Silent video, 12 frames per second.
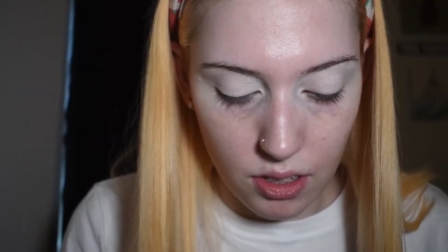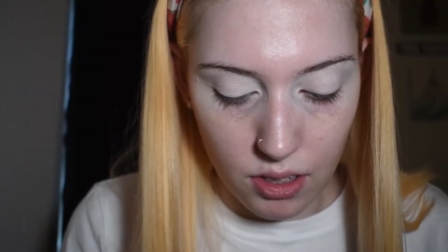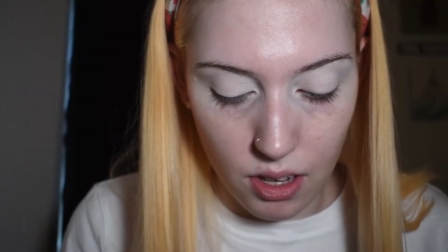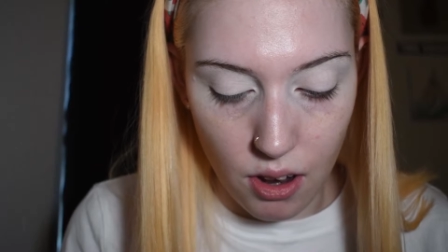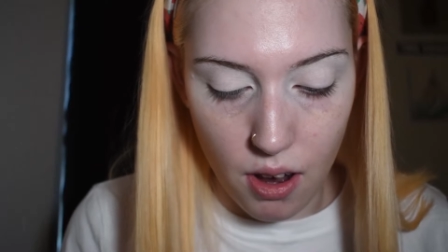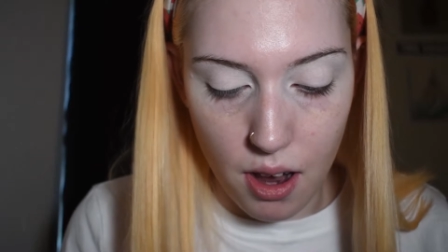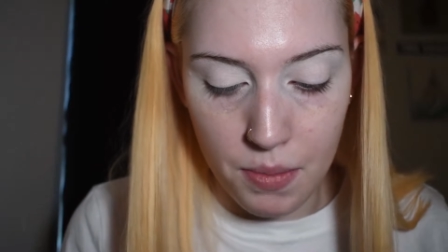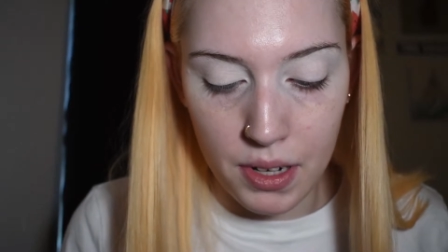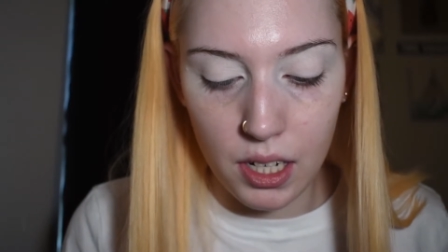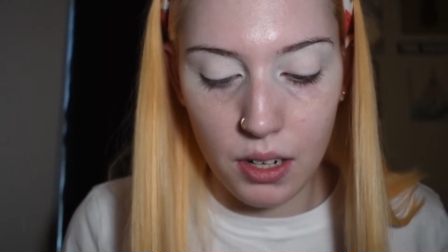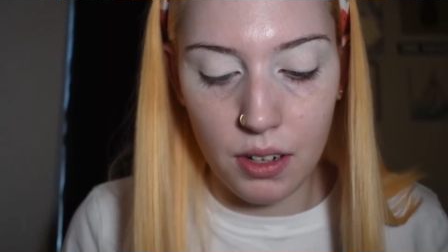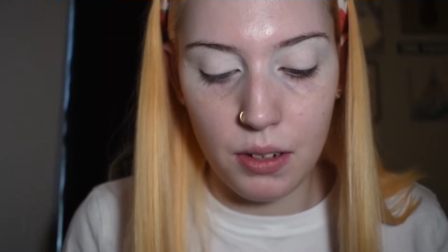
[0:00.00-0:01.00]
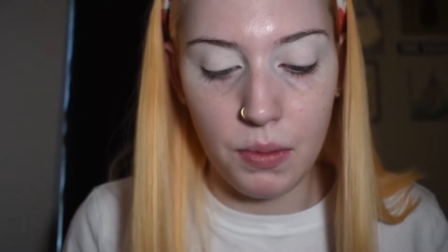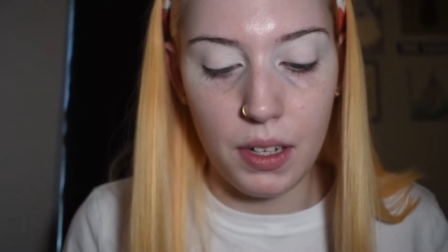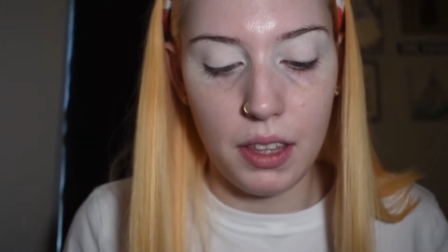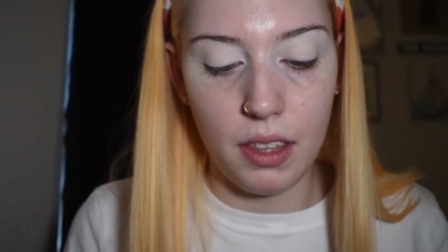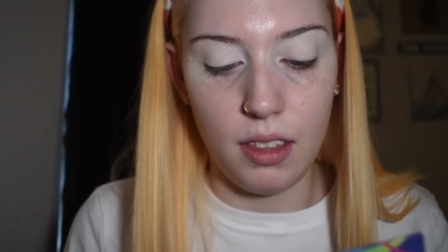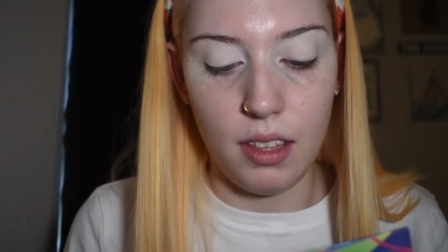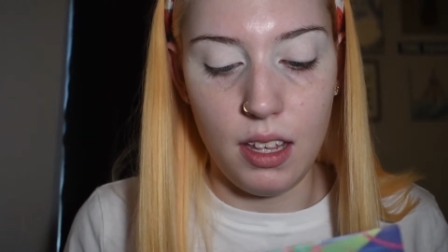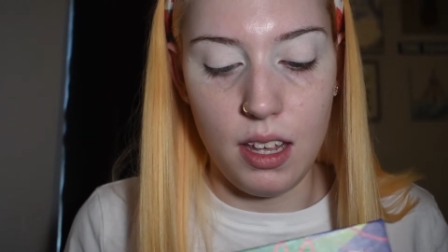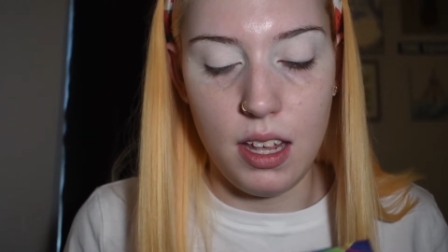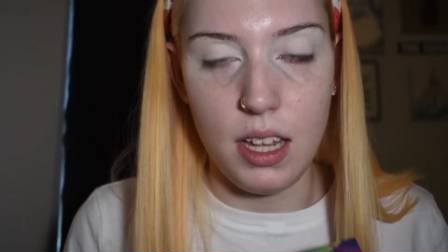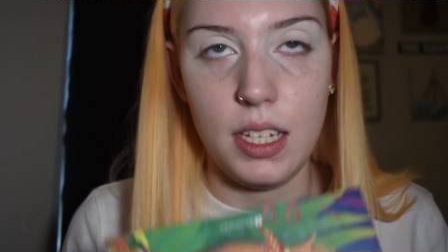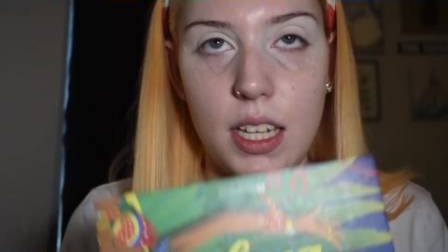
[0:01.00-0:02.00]
So I'm gonna go in with
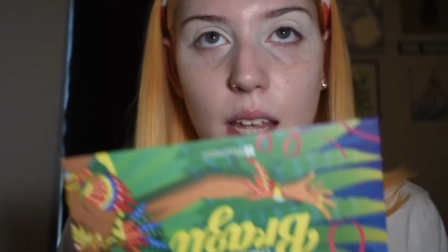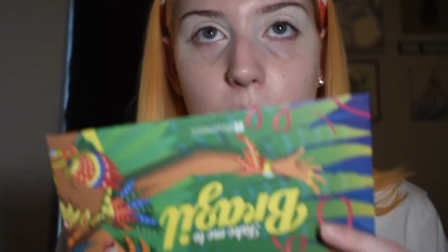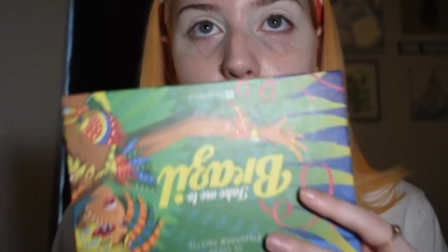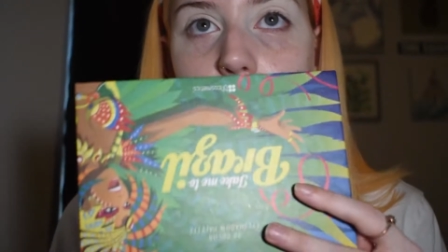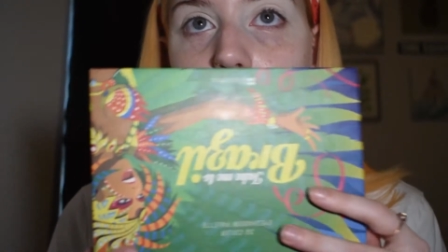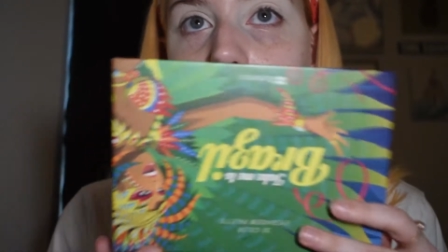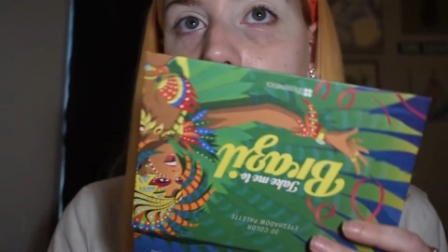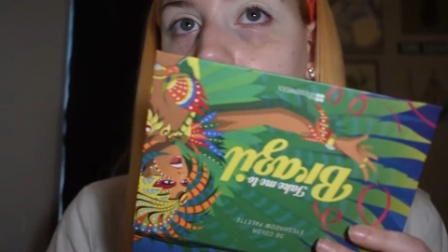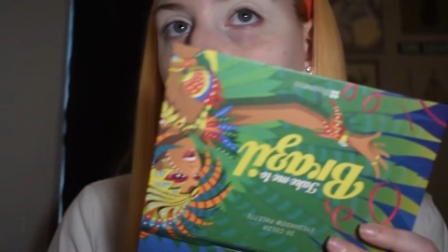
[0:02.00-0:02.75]
the Take Me